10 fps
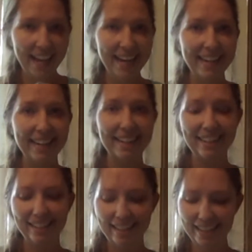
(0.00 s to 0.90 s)

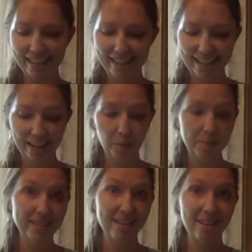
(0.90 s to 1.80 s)
And it'll
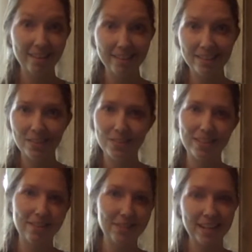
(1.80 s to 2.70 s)
be solid so
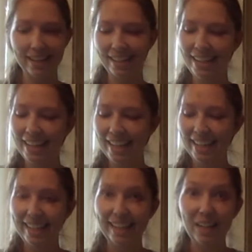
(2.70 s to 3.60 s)
stuff can't
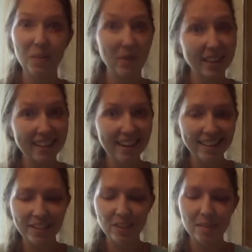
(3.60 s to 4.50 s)
get in where the
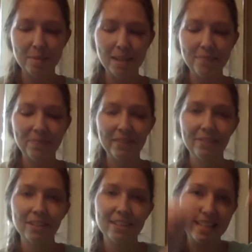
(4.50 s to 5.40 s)
cotton used to be.
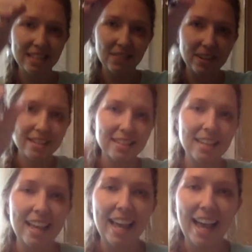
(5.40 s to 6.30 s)
First things first,
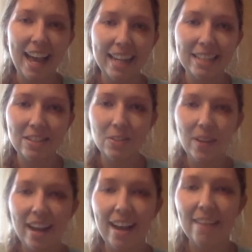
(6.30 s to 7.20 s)
I do
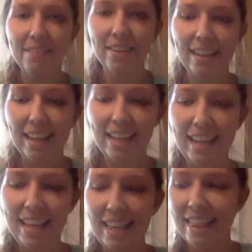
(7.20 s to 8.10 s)
have
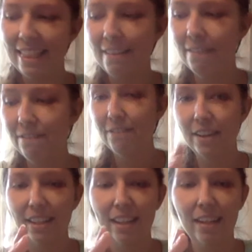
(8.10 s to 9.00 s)
the
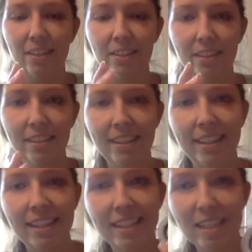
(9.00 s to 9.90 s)
fun little
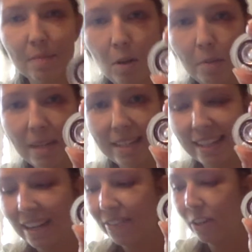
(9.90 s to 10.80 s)
small piece,
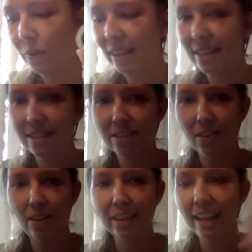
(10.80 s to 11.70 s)
I never know what this is
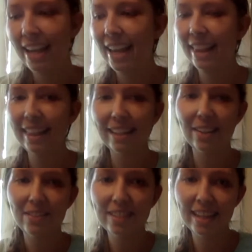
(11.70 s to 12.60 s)
called, that
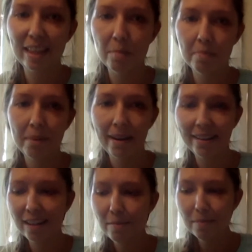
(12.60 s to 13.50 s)
goes in the
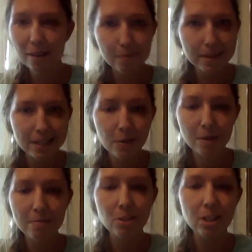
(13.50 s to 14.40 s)
bottom of my
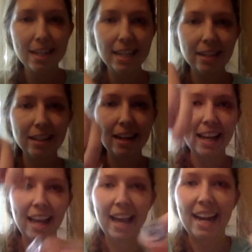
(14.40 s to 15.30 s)
sewing machine here,
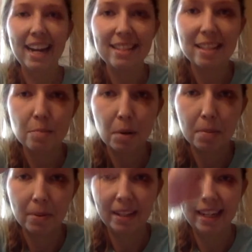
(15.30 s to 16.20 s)
and it has this
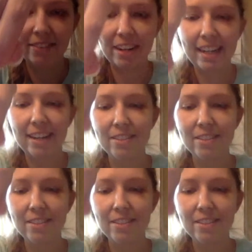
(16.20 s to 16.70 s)
purple in it right now.